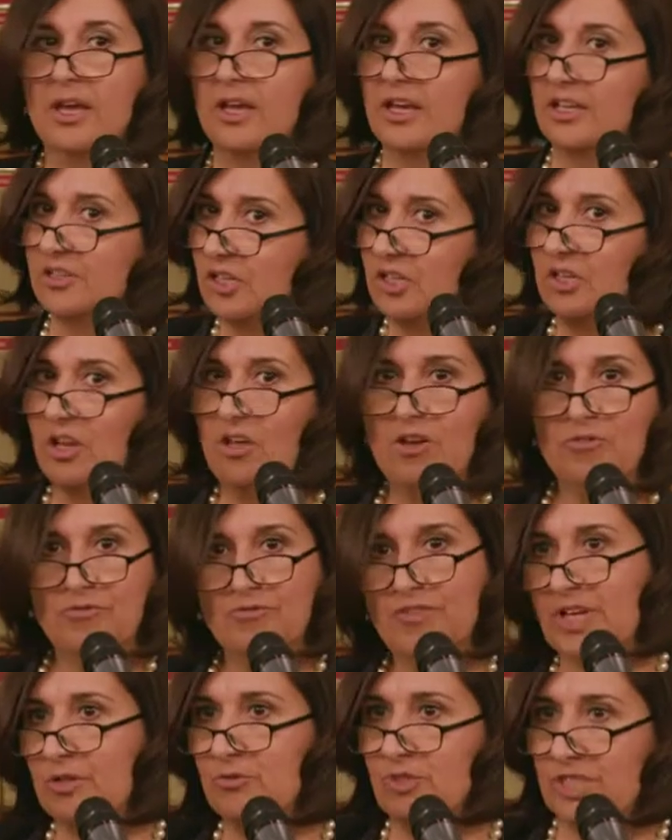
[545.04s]
And the Law
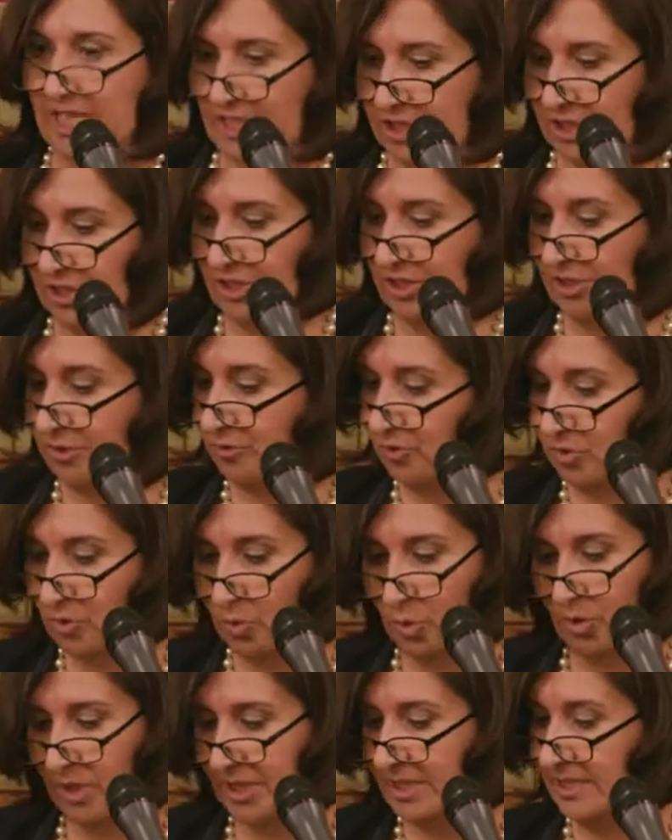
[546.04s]
Foundation, of
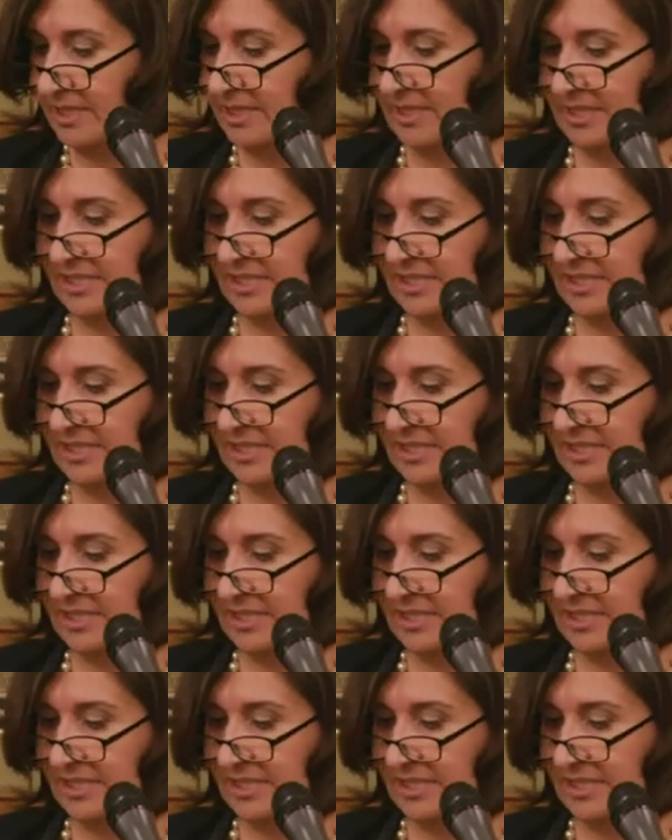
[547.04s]
course,